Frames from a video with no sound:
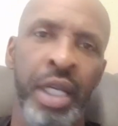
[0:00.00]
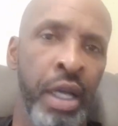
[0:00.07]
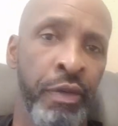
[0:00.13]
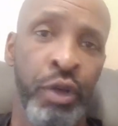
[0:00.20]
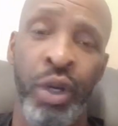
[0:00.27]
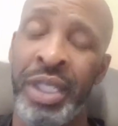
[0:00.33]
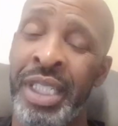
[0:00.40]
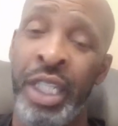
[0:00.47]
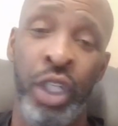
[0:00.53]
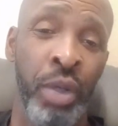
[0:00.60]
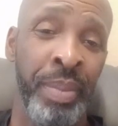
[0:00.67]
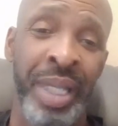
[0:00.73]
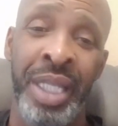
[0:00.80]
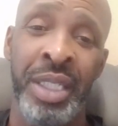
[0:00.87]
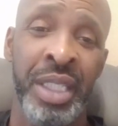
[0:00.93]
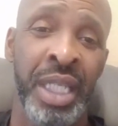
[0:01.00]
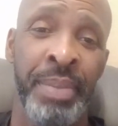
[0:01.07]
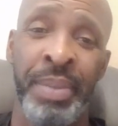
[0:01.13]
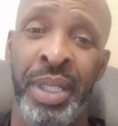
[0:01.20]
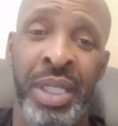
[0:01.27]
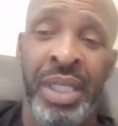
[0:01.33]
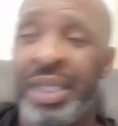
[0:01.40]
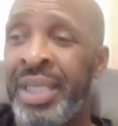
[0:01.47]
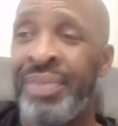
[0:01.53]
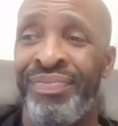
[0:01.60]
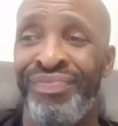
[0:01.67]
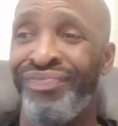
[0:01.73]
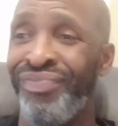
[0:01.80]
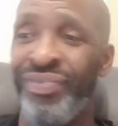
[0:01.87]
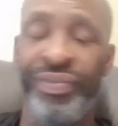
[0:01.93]
Of course, that don't mean shit because
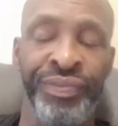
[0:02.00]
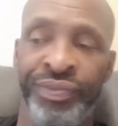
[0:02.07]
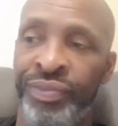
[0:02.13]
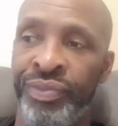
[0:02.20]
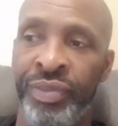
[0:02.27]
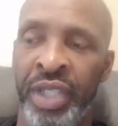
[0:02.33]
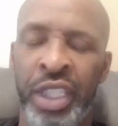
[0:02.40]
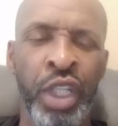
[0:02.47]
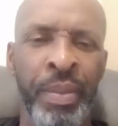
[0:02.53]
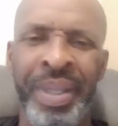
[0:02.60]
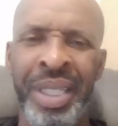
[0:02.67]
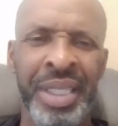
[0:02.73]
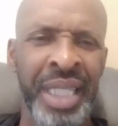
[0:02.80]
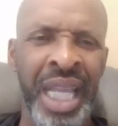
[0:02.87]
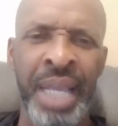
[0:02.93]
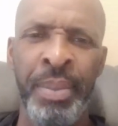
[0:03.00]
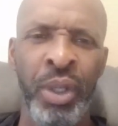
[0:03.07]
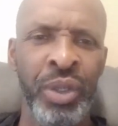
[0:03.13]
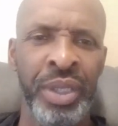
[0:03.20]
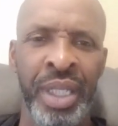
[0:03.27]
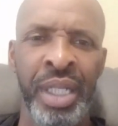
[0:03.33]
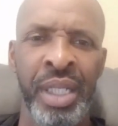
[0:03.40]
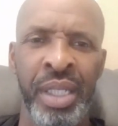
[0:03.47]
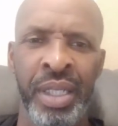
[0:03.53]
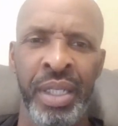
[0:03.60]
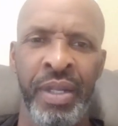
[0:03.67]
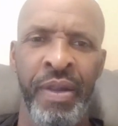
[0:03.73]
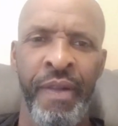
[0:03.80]
it's gonna be the same old song.